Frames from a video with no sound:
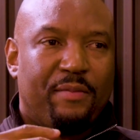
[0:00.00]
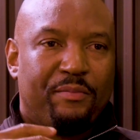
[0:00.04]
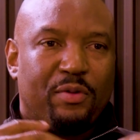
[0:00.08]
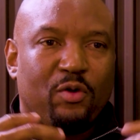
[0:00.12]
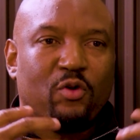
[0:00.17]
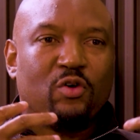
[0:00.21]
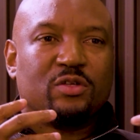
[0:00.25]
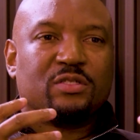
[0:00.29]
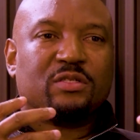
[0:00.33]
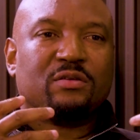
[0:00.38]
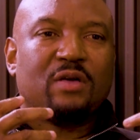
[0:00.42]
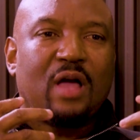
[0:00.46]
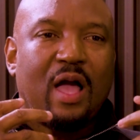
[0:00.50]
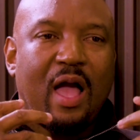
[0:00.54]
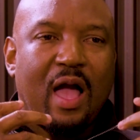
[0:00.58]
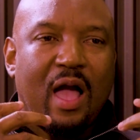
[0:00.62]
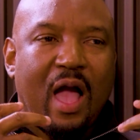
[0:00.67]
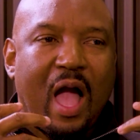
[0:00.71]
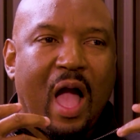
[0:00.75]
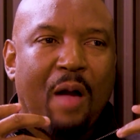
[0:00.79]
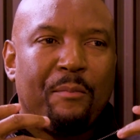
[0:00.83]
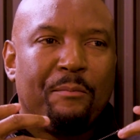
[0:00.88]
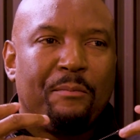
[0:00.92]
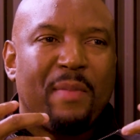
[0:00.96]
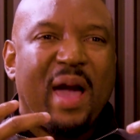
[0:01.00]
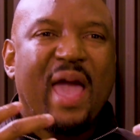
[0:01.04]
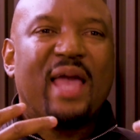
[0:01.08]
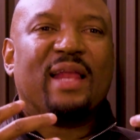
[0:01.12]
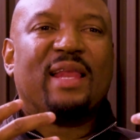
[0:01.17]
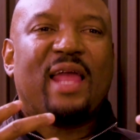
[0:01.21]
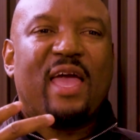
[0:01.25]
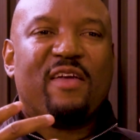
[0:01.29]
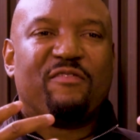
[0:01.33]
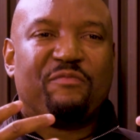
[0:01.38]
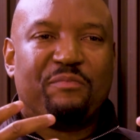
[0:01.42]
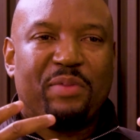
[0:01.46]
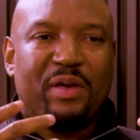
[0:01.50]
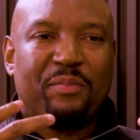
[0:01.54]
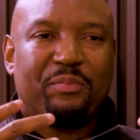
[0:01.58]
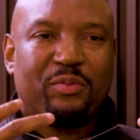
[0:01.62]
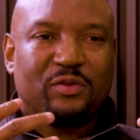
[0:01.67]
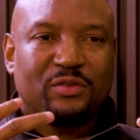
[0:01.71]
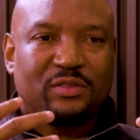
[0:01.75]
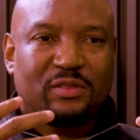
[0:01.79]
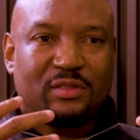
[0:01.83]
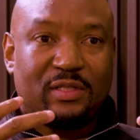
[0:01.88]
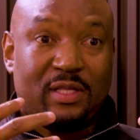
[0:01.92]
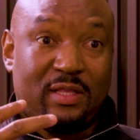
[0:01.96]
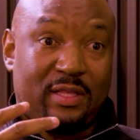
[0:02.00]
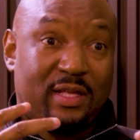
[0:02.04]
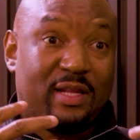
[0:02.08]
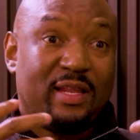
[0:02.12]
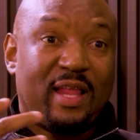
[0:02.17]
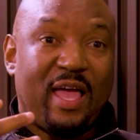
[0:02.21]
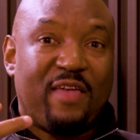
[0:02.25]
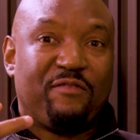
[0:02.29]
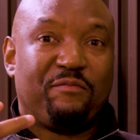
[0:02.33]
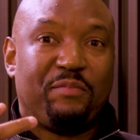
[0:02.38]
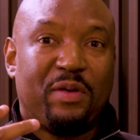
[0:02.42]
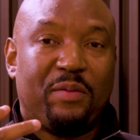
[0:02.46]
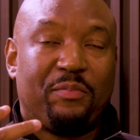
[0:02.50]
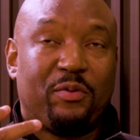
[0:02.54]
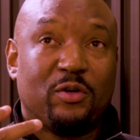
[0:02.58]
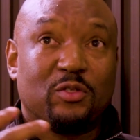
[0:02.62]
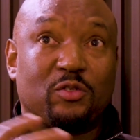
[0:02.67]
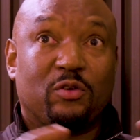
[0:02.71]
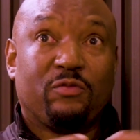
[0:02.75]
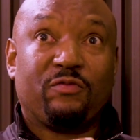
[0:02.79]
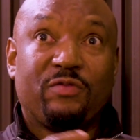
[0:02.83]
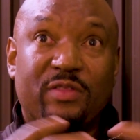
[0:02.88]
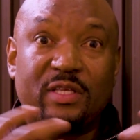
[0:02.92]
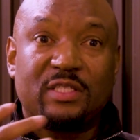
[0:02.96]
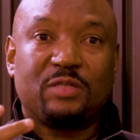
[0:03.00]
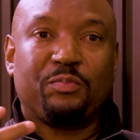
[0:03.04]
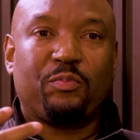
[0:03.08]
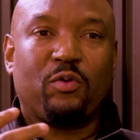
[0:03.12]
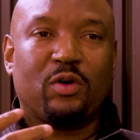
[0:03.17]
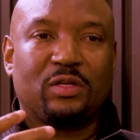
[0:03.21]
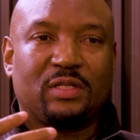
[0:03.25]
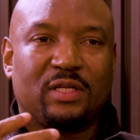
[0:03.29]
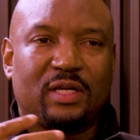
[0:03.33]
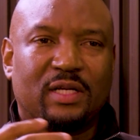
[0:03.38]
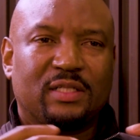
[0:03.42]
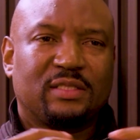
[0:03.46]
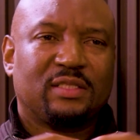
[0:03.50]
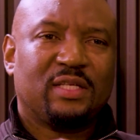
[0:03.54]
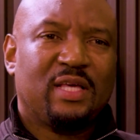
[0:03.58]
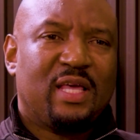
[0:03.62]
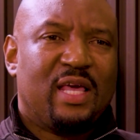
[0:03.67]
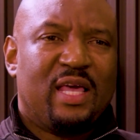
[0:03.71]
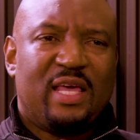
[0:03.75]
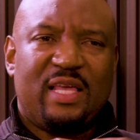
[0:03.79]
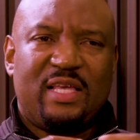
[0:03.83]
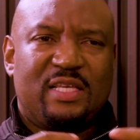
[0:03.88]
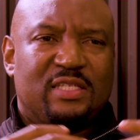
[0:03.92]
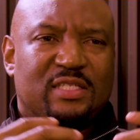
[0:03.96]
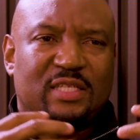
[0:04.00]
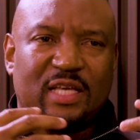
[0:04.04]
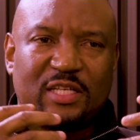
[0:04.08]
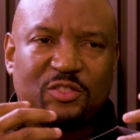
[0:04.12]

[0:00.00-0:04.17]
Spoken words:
because my life purpose and the life purpose of this podcast is